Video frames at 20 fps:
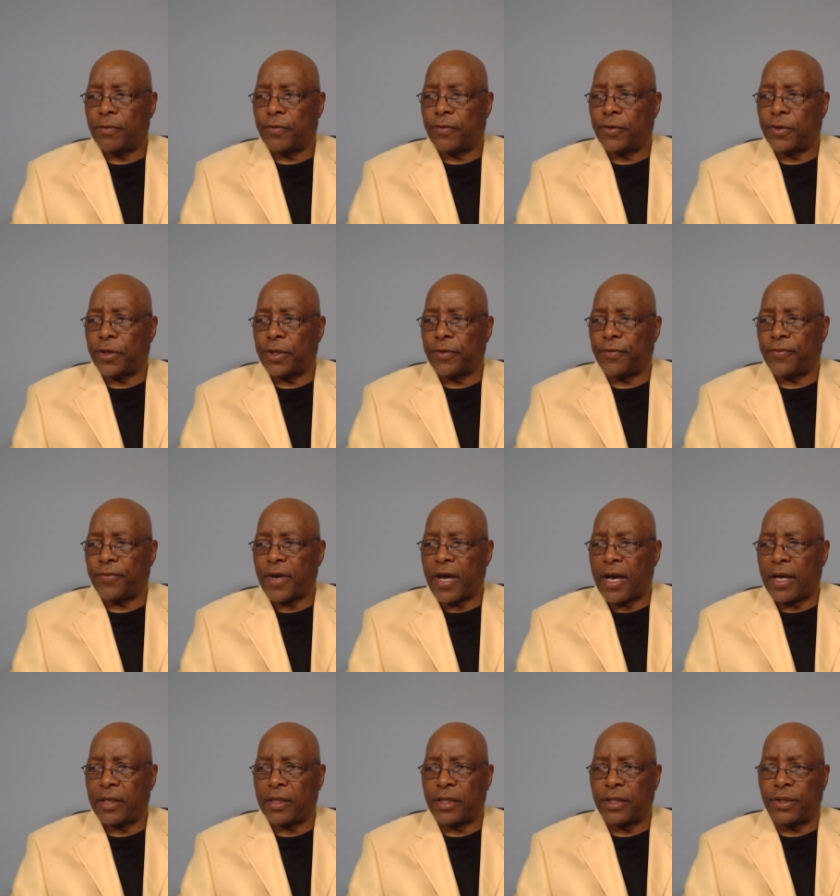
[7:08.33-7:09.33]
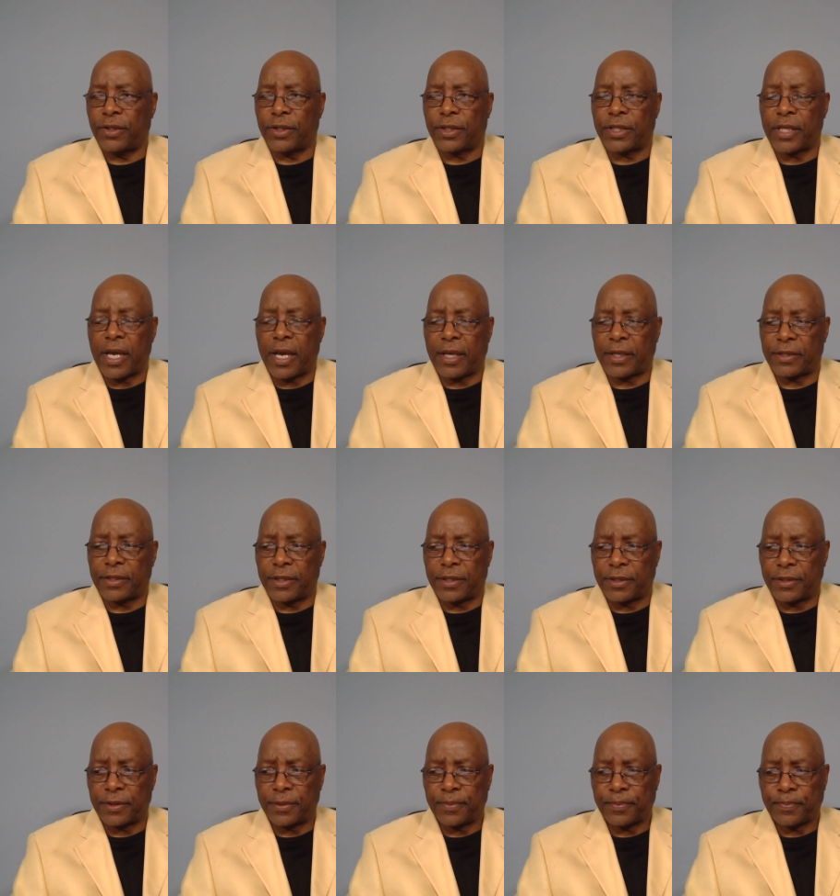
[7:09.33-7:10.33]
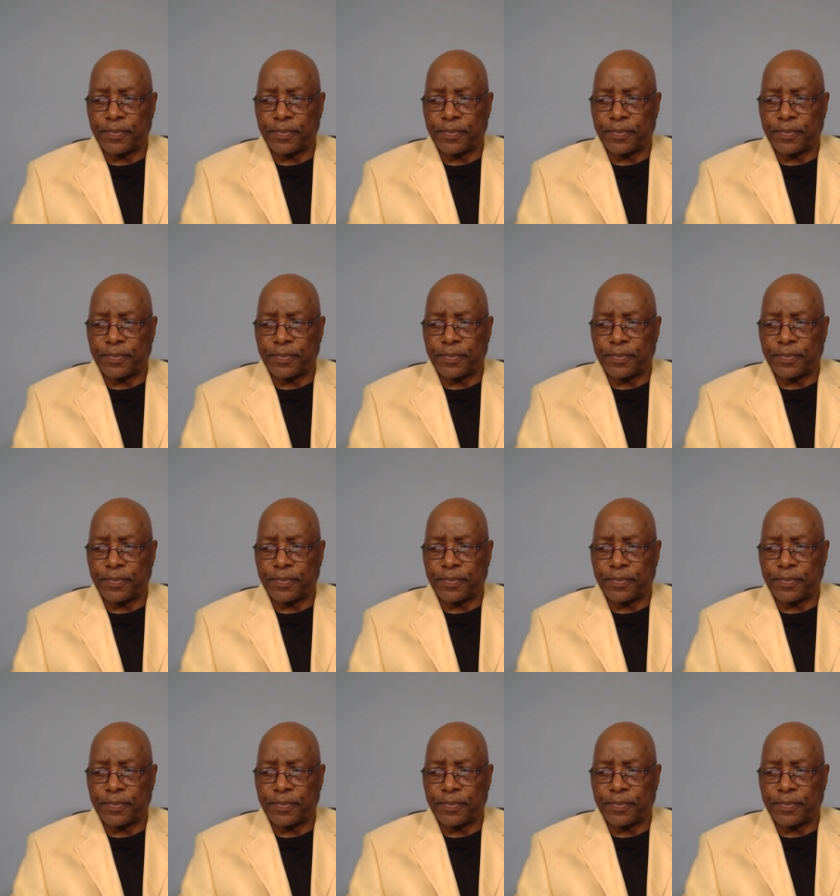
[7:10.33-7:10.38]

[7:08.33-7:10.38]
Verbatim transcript: for your filing your taxes.